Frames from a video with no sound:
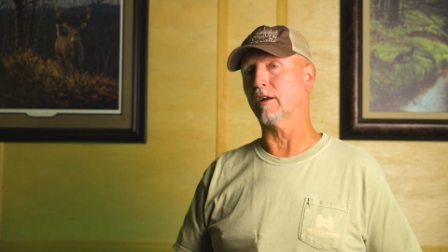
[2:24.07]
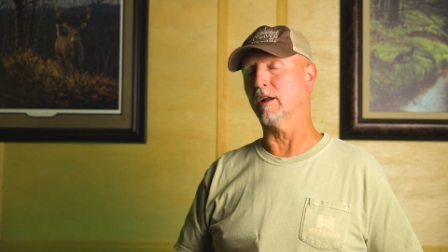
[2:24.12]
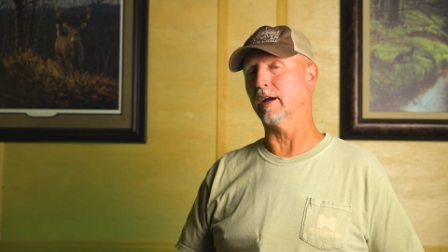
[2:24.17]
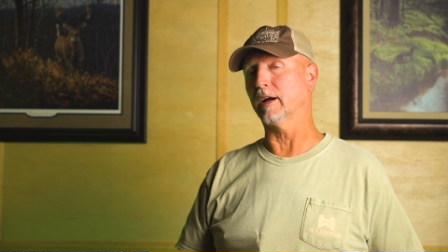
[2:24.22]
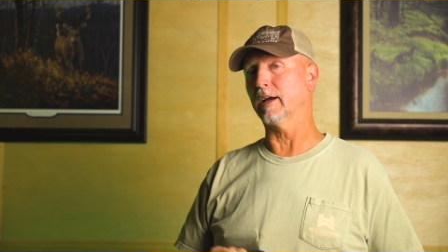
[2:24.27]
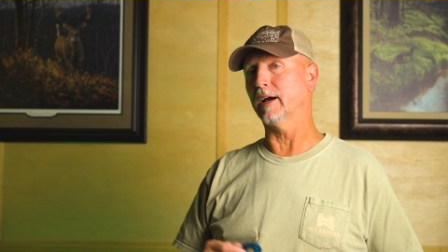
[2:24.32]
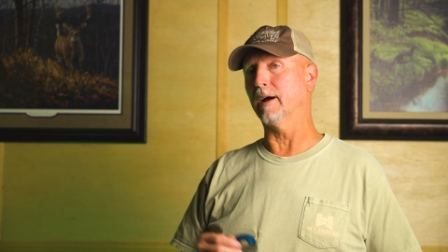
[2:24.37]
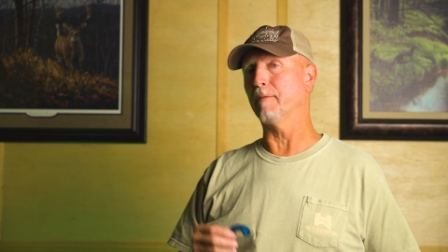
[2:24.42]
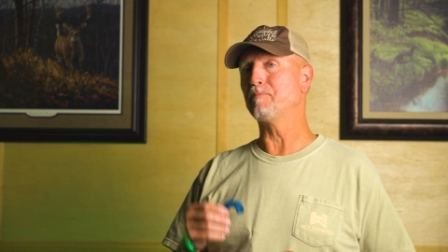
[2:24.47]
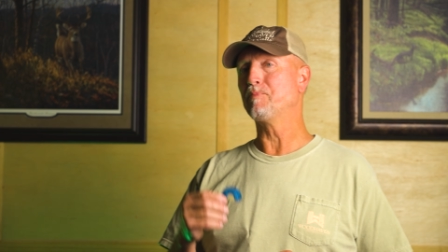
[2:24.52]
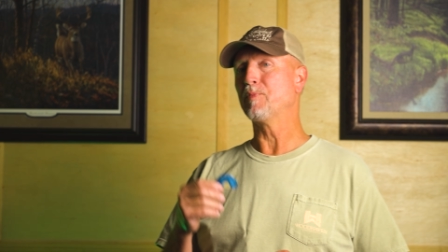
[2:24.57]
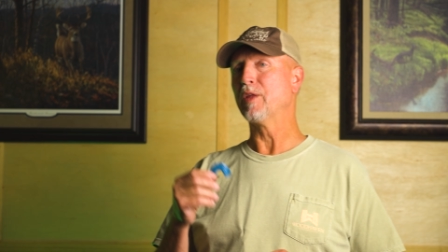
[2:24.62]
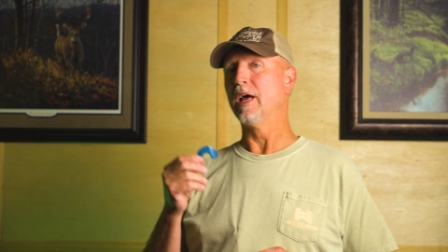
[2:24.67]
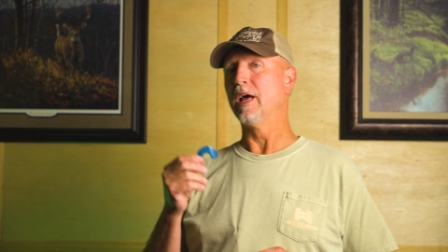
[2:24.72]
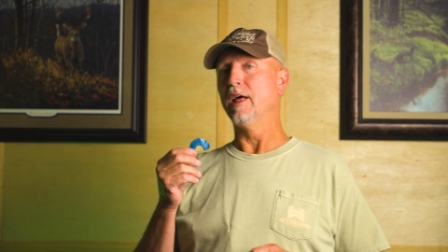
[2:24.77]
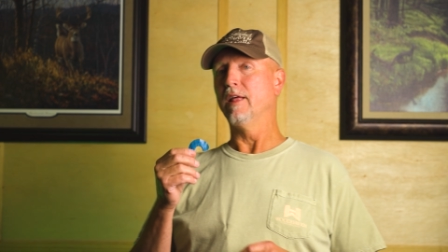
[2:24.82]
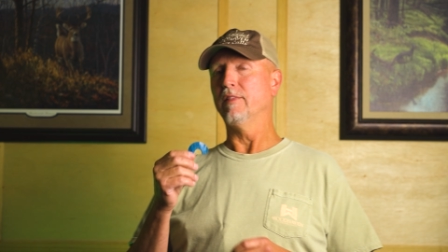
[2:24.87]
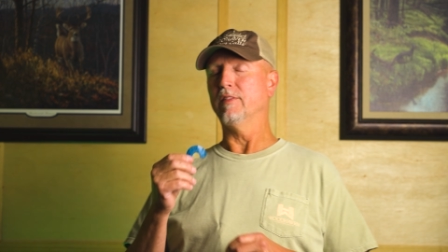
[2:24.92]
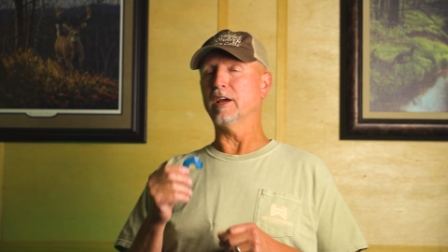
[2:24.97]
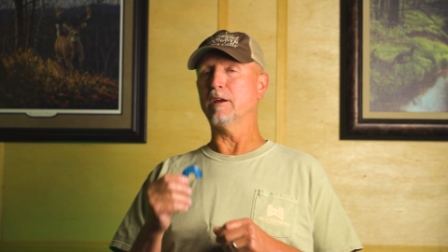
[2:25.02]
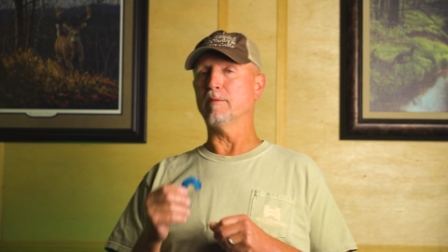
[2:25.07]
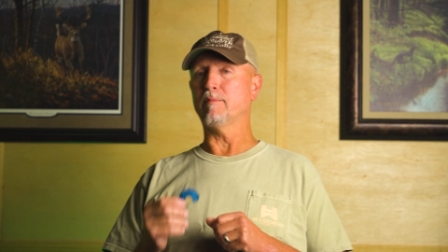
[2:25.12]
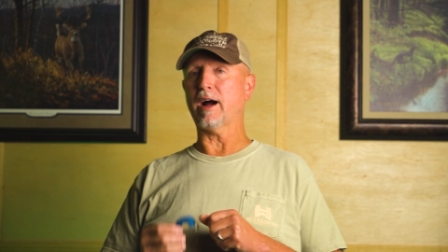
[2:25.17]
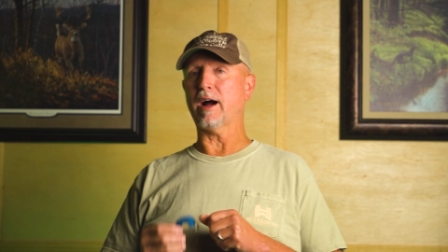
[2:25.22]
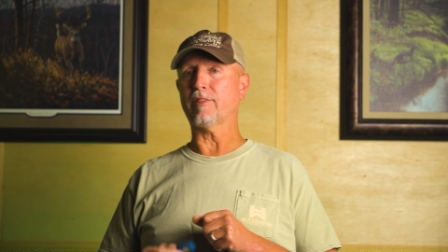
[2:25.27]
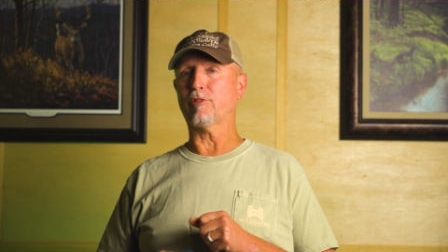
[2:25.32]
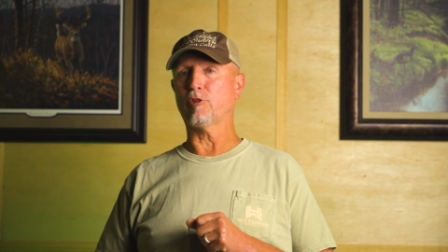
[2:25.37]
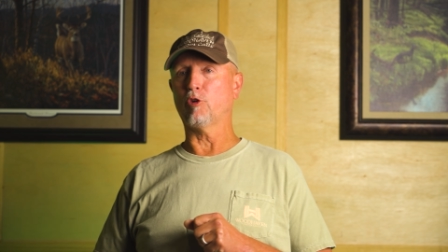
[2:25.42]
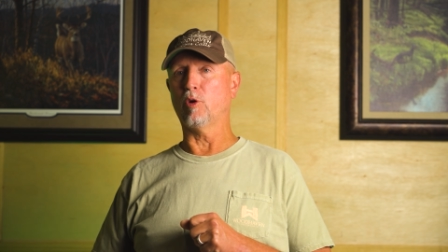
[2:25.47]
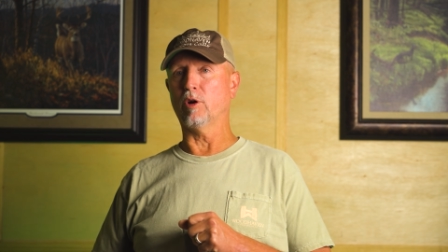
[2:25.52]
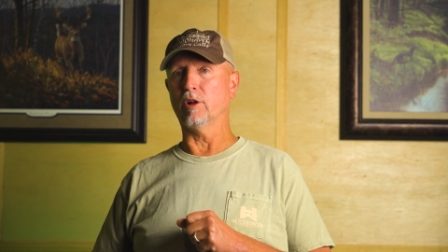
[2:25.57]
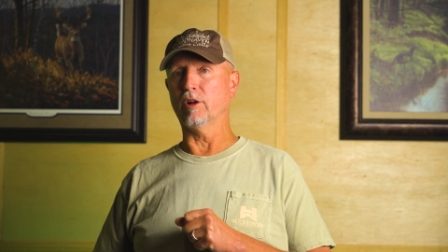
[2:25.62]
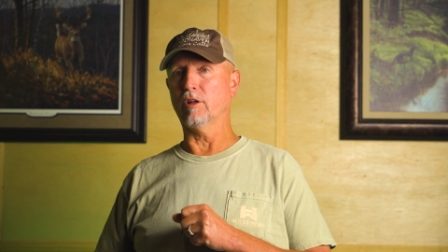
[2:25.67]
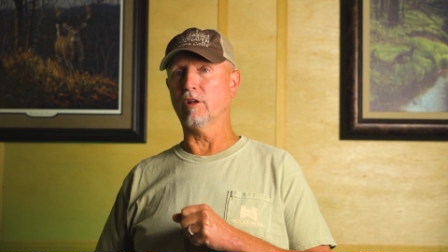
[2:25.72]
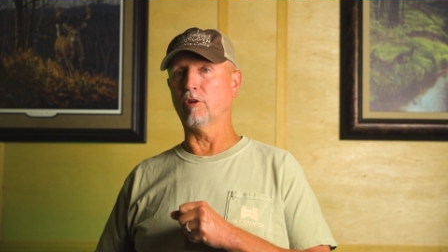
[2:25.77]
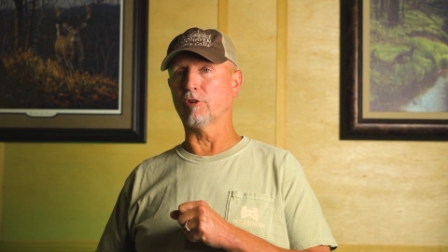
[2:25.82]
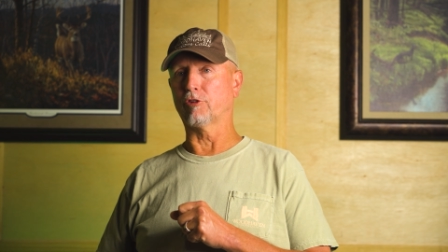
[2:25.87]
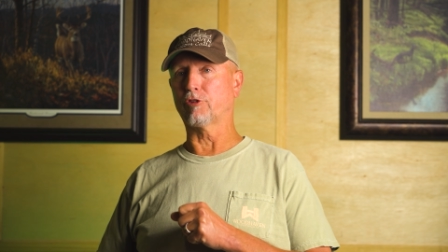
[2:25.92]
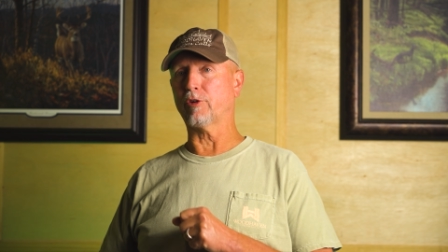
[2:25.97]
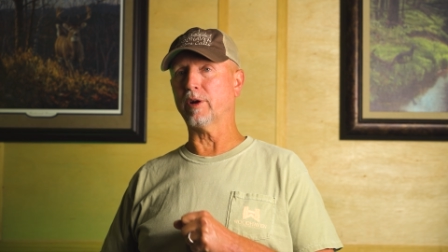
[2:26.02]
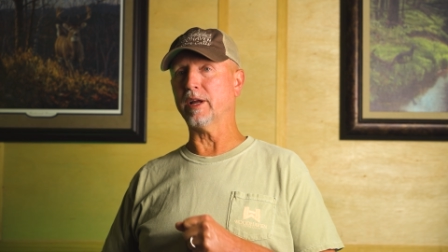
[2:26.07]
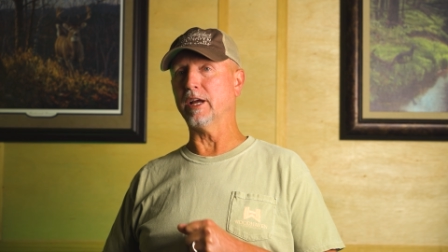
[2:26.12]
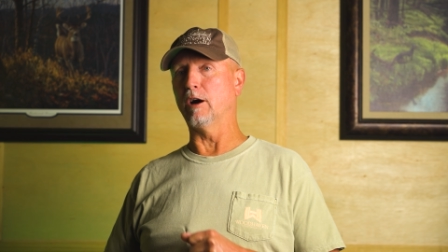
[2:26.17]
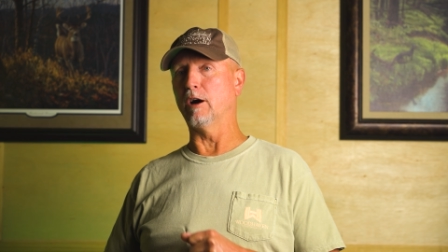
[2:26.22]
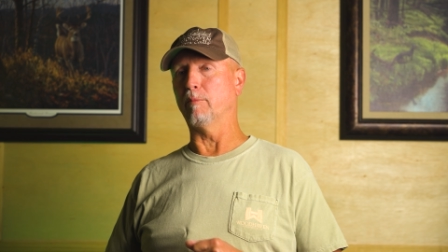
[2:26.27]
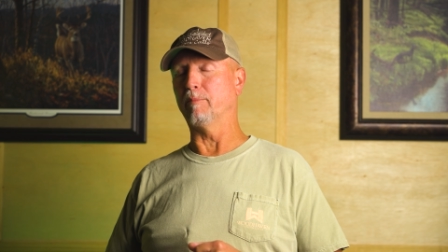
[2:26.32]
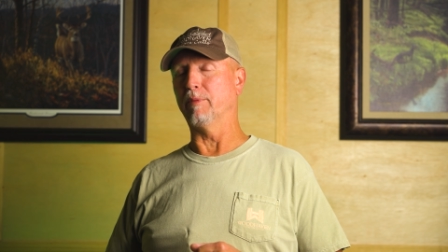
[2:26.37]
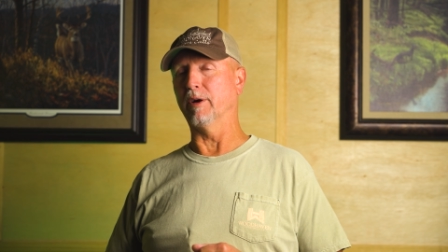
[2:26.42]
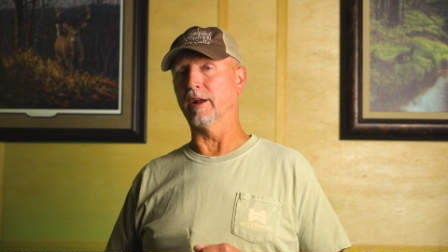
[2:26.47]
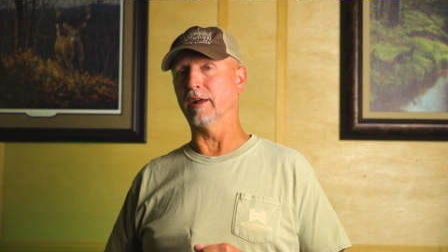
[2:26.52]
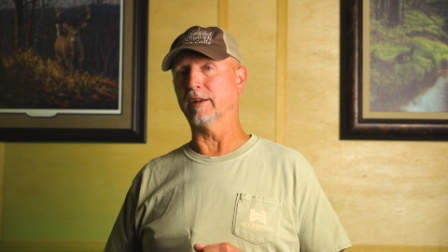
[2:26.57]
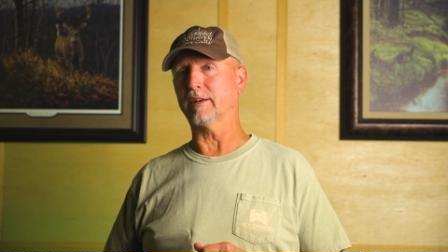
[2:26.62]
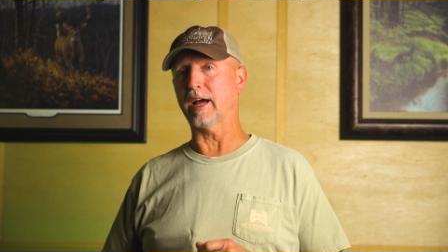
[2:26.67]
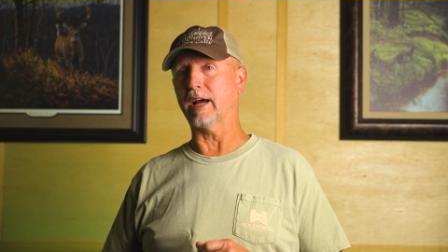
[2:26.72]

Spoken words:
like that. Then you might throw a little tree yelp in it.